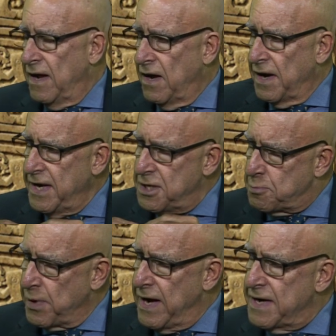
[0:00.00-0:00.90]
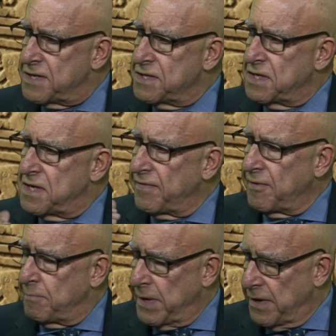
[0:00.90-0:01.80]
On each branch is a
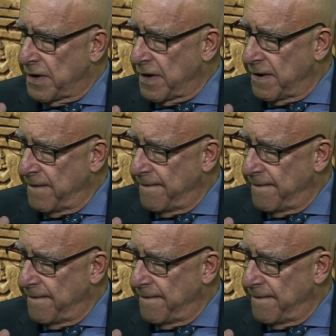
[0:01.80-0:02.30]
different period.